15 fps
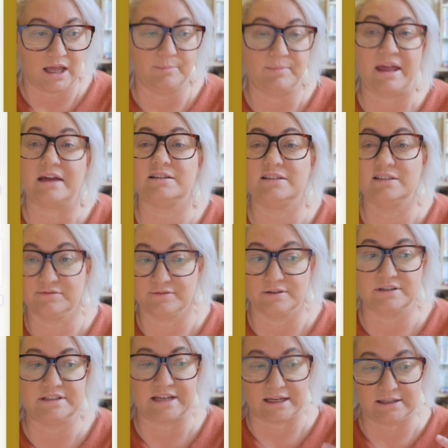about different
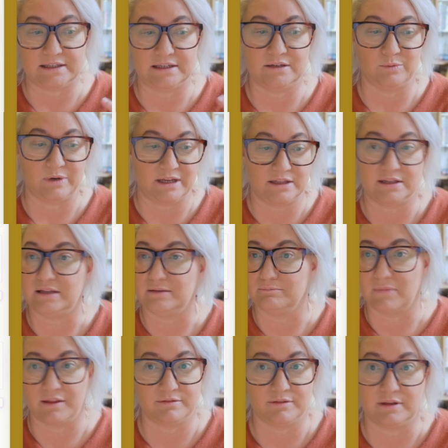daily, weekly,
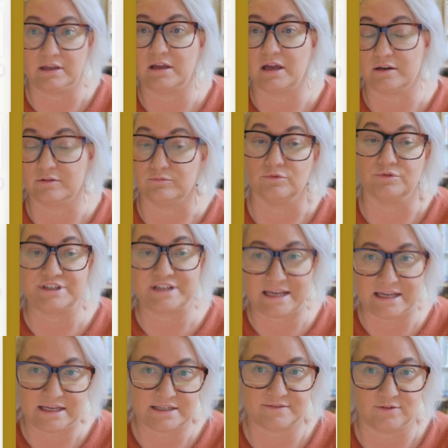monthly kind of
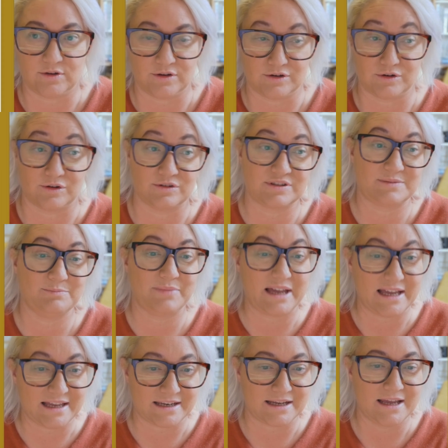routines for your notes,
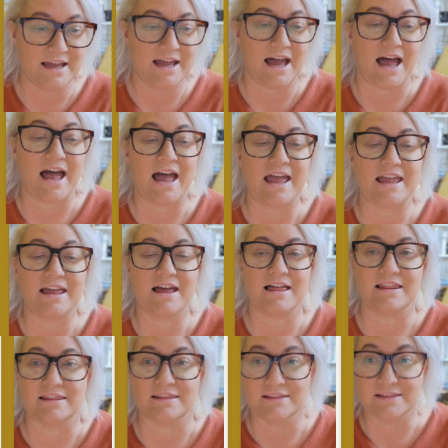but I
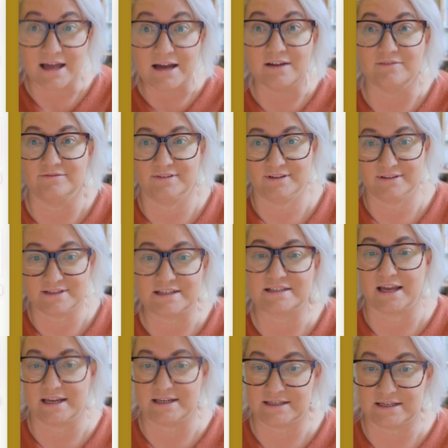love this
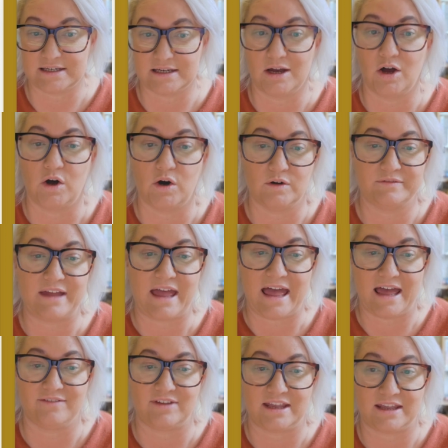idea of
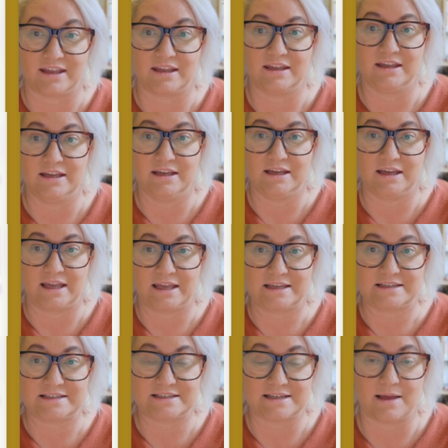having
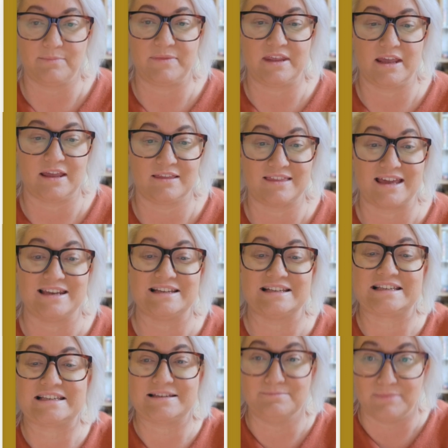something that is
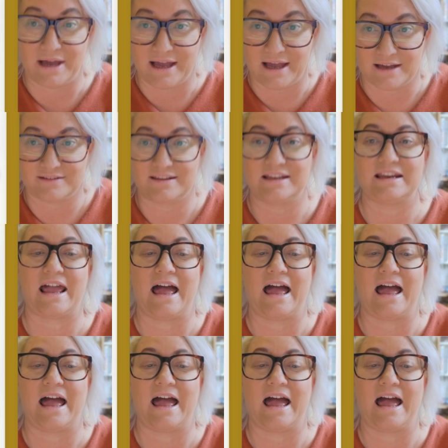smart, that